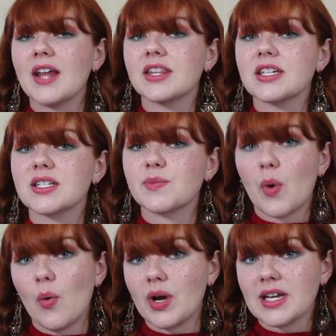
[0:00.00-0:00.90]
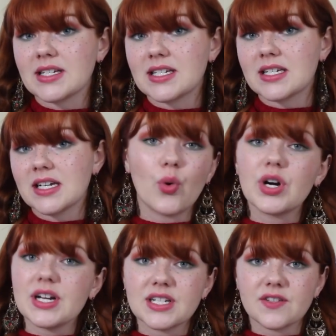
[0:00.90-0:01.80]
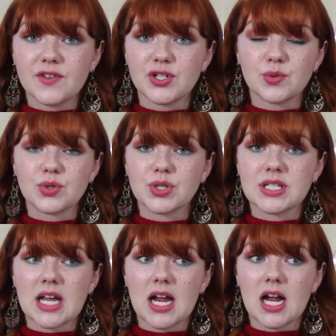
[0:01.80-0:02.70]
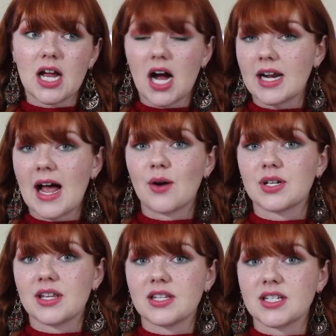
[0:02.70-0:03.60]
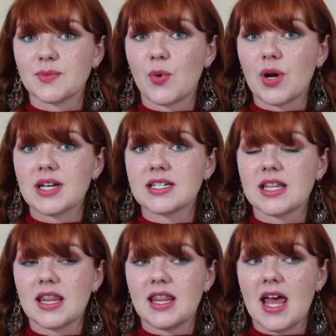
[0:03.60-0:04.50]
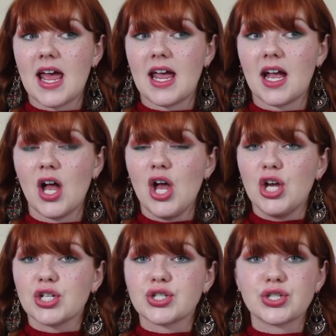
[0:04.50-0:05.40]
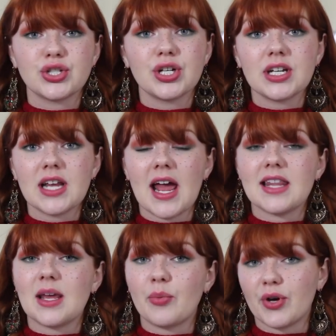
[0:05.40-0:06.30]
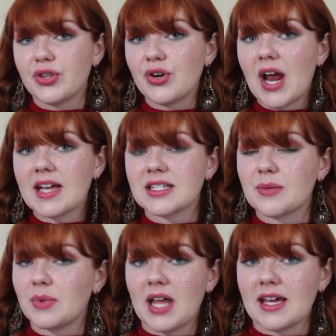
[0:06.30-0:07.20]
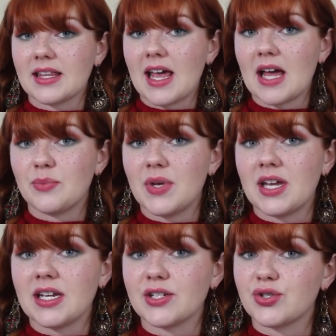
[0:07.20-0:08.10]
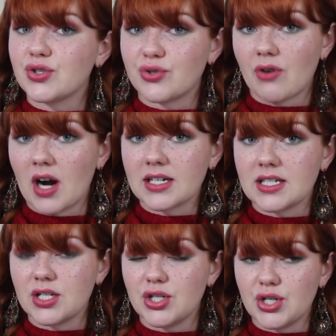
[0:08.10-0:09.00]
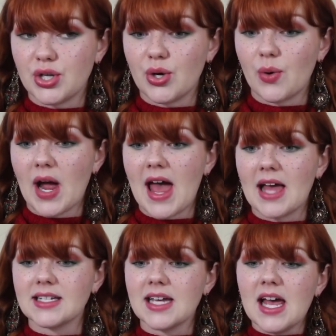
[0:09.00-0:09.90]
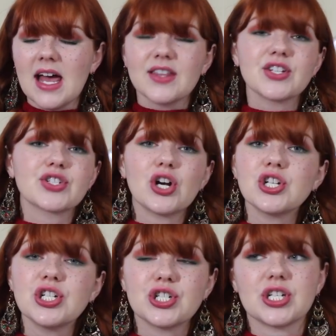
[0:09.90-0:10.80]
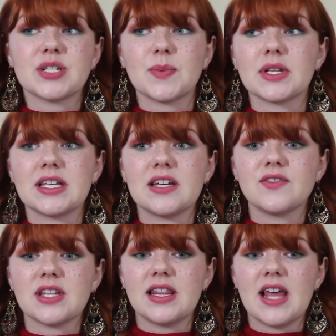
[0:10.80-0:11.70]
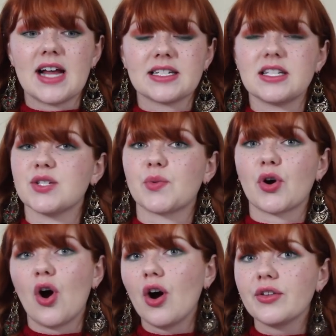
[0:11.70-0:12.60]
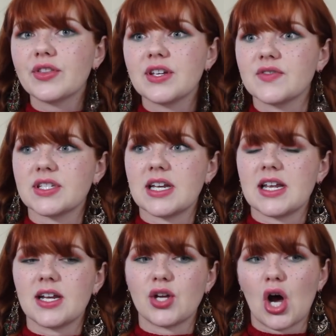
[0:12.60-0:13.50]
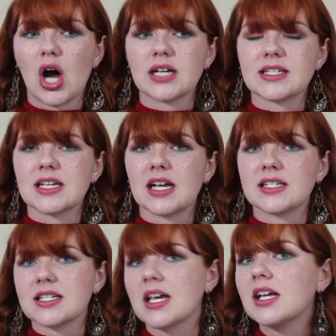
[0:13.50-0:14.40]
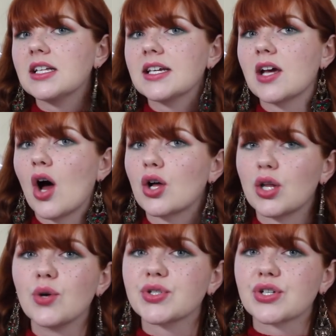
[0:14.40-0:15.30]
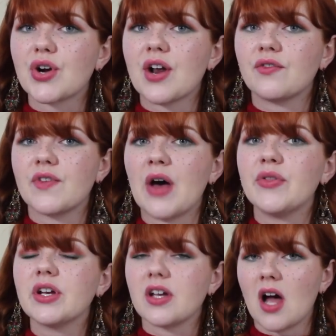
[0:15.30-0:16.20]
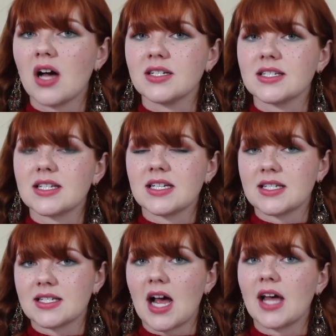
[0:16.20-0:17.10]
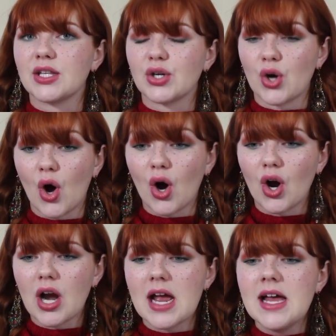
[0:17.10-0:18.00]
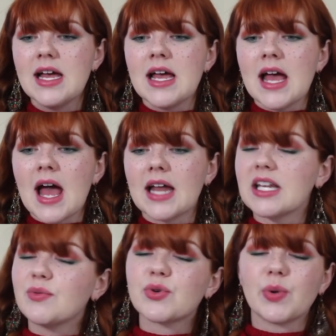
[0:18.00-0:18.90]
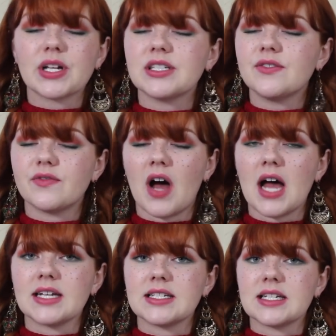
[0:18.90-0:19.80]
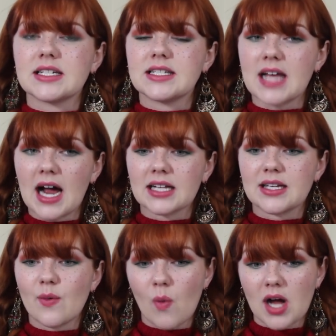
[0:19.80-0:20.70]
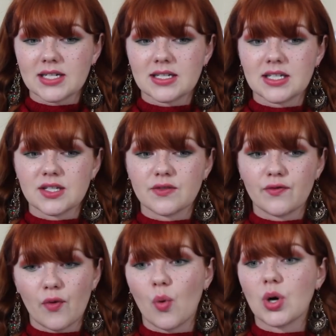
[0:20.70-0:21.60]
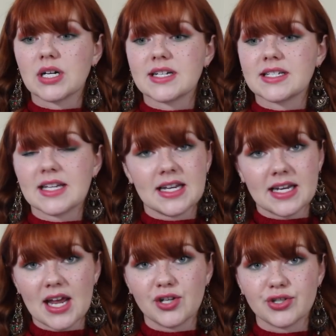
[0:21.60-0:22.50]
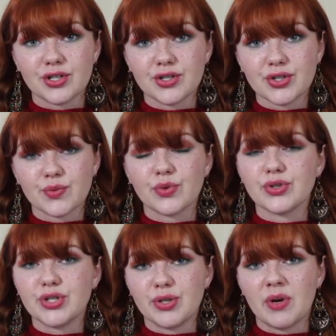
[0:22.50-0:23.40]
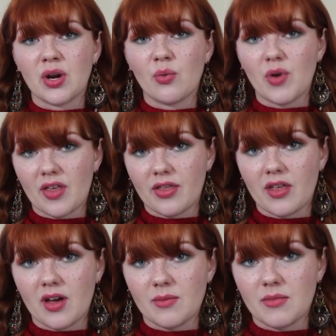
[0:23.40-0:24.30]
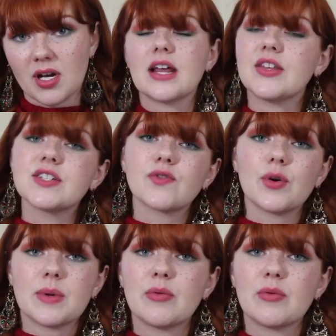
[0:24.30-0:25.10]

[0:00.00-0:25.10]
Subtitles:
at this point. Four individuals got out at this point. They stood and they put their hands up like they had been instructed to. And the sergeant just believed that these were car thieves that he had caught until he got closer and found the guns inside the car. And he would quickly find exactly what these four teenagers were doing with them. Now, these four